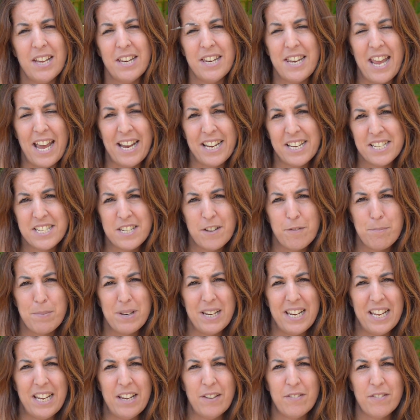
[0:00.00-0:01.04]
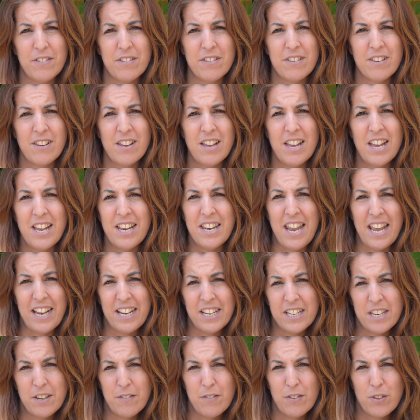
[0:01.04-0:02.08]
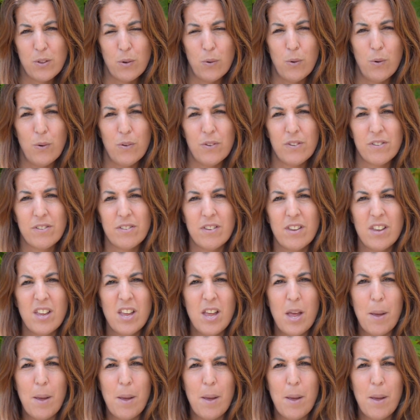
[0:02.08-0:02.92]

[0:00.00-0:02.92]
negative beliefs, negative thoughts,